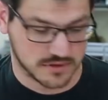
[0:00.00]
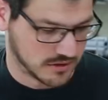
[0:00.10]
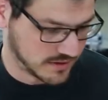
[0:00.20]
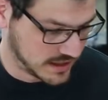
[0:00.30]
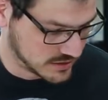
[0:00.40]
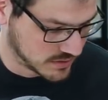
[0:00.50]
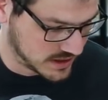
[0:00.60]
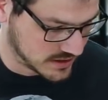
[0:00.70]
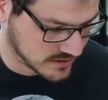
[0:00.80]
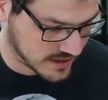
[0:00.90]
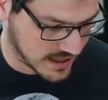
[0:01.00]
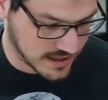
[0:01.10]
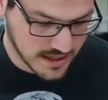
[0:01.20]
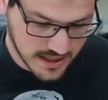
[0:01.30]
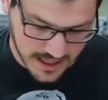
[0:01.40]
So it is what it is on
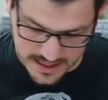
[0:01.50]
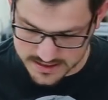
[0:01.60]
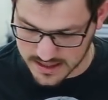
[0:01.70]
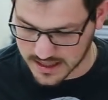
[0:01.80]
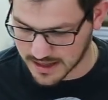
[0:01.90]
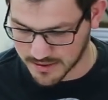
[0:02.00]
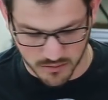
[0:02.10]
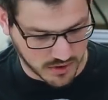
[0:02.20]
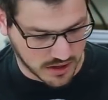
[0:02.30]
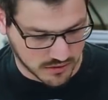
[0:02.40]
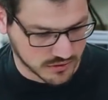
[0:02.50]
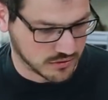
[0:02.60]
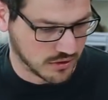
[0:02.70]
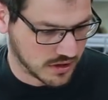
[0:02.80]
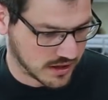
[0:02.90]
that. ASA came out
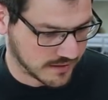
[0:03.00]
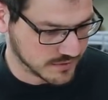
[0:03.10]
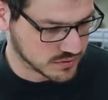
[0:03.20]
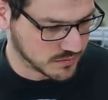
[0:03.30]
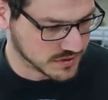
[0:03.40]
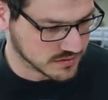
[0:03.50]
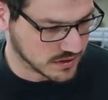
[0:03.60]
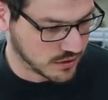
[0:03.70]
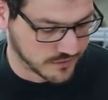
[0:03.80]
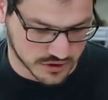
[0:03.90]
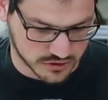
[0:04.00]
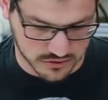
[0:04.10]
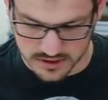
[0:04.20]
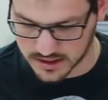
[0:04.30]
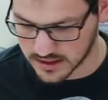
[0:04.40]
well. This one was
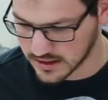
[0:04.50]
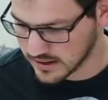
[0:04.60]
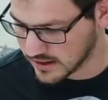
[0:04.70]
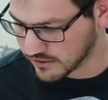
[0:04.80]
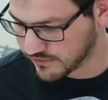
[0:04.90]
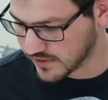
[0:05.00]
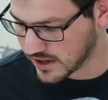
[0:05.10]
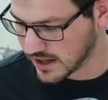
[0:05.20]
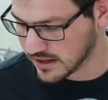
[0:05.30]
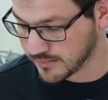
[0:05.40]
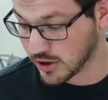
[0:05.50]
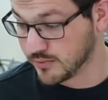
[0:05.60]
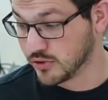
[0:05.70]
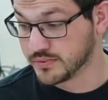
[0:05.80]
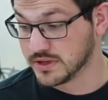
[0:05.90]
over-extruded. That's fine. The
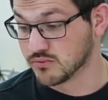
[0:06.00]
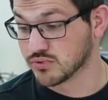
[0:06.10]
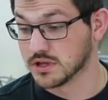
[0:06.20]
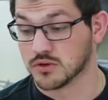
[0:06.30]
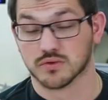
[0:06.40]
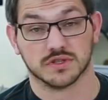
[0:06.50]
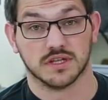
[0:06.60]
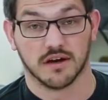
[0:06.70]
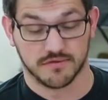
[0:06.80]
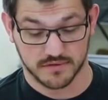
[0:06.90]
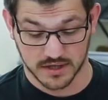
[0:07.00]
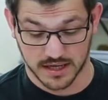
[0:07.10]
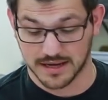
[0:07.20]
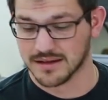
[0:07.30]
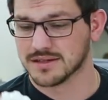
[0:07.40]
polypropylene, really cool stuff.
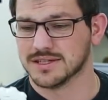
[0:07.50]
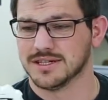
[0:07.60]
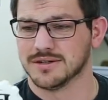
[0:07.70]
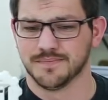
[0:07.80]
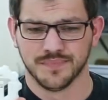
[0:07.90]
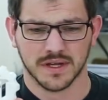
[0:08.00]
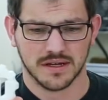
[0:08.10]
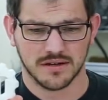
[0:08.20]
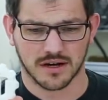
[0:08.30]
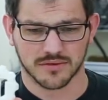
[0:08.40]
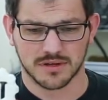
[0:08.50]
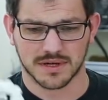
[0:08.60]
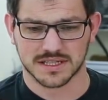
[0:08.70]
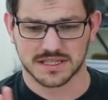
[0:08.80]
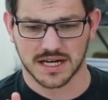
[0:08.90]
Again, clear, not really
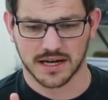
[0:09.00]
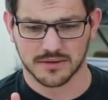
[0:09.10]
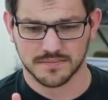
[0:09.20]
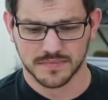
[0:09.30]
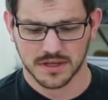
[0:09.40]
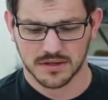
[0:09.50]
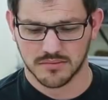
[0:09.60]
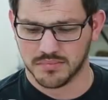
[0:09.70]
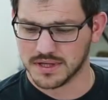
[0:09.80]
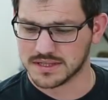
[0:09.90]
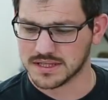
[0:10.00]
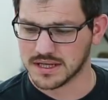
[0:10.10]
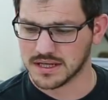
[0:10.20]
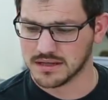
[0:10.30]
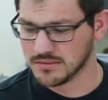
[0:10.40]
my style, but
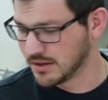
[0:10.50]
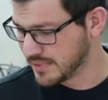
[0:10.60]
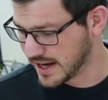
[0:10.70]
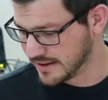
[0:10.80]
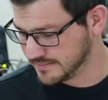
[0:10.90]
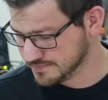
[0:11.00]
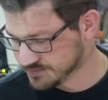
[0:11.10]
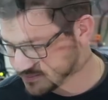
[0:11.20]
not bad.